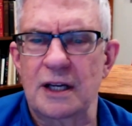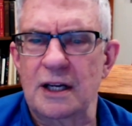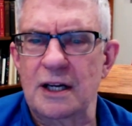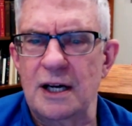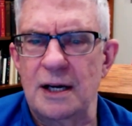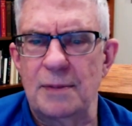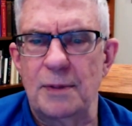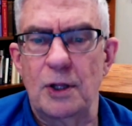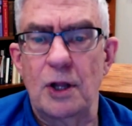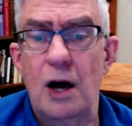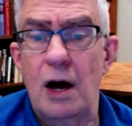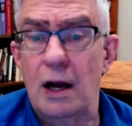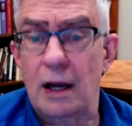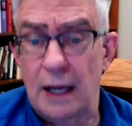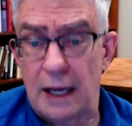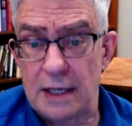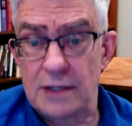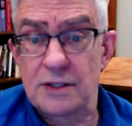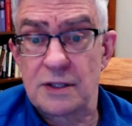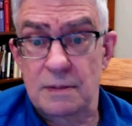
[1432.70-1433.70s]
to come along
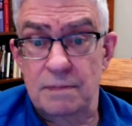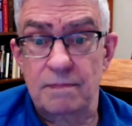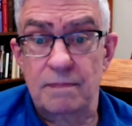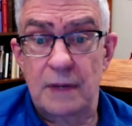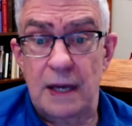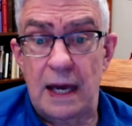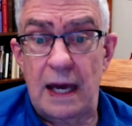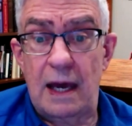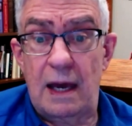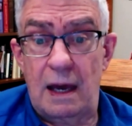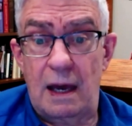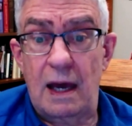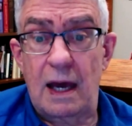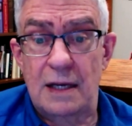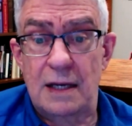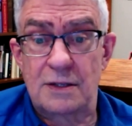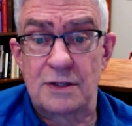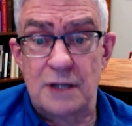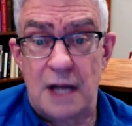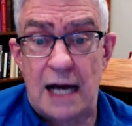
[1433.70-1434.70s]
as
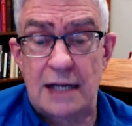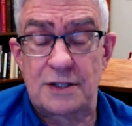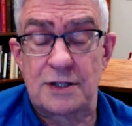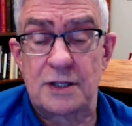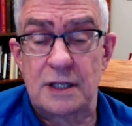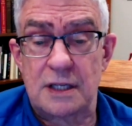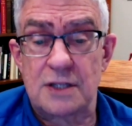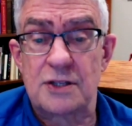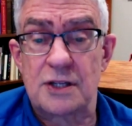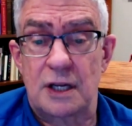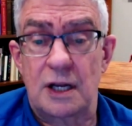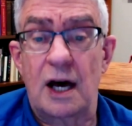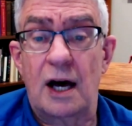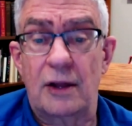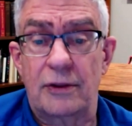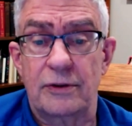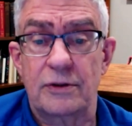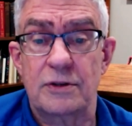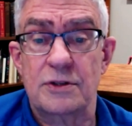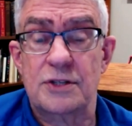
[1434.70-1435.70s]
Gnostics and
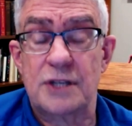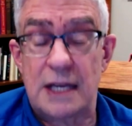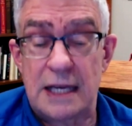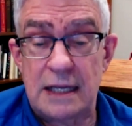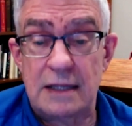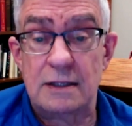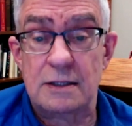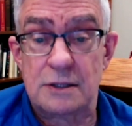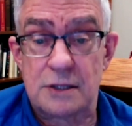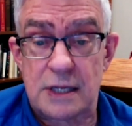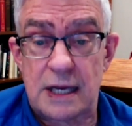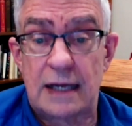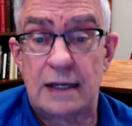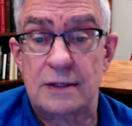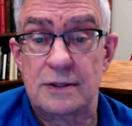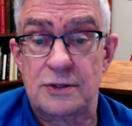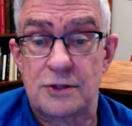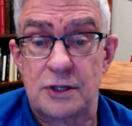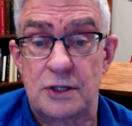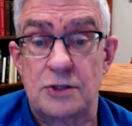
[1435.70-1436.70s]
others in the
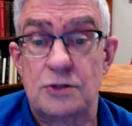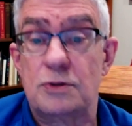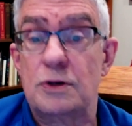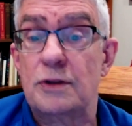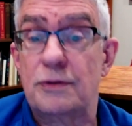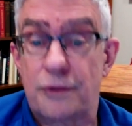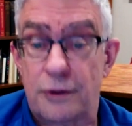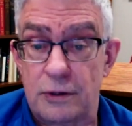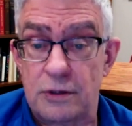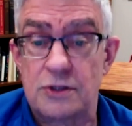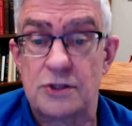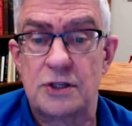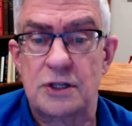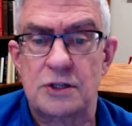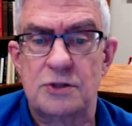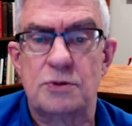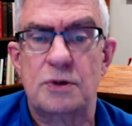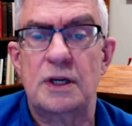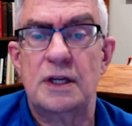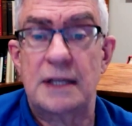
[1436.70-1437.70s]
2nd century, 3rd
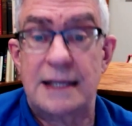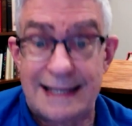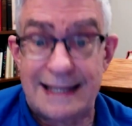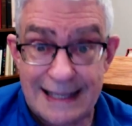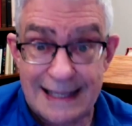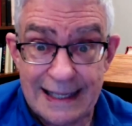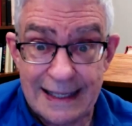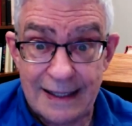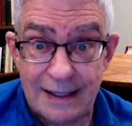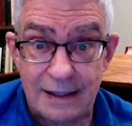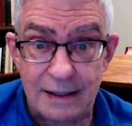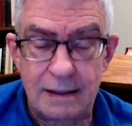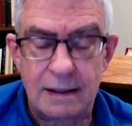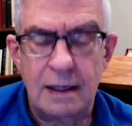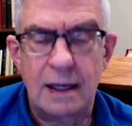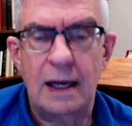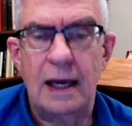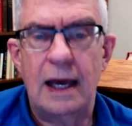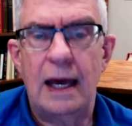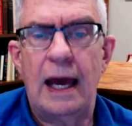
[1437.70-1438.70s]
century did,
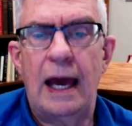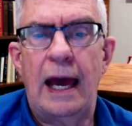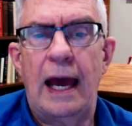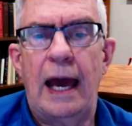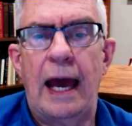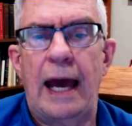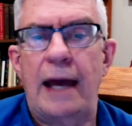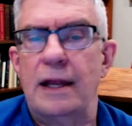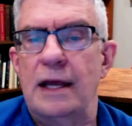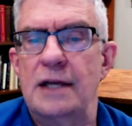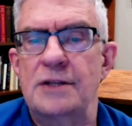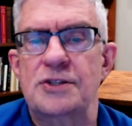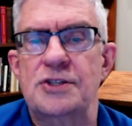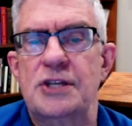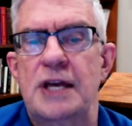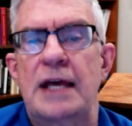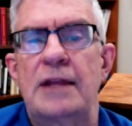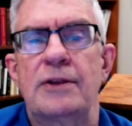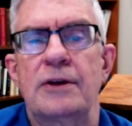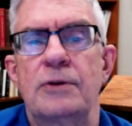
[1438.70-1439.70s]
and
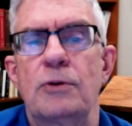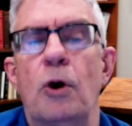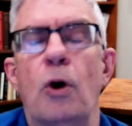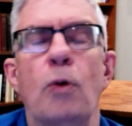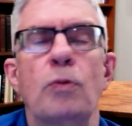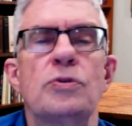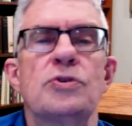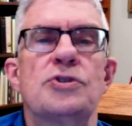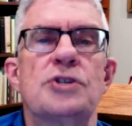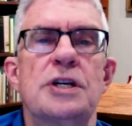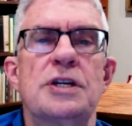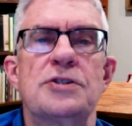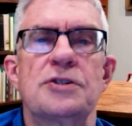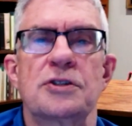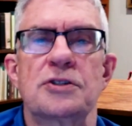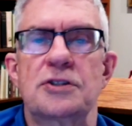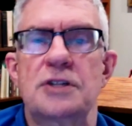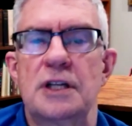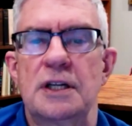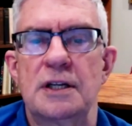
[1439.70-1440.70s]
say that,
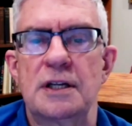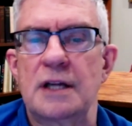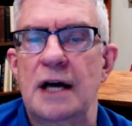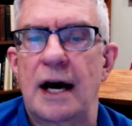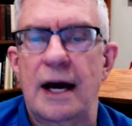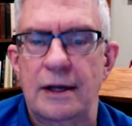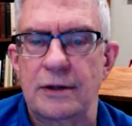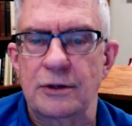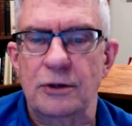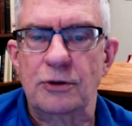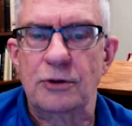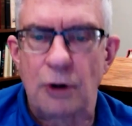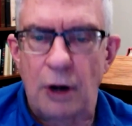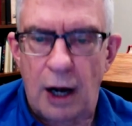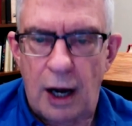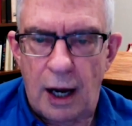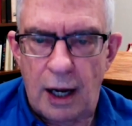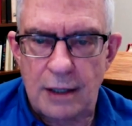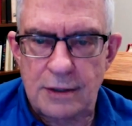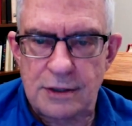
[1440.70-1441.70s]
Jesus didn't die on the
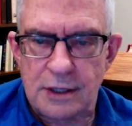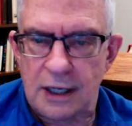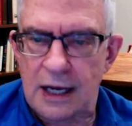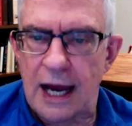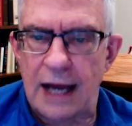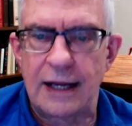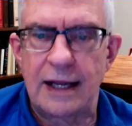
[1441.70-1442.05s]
cross. A guy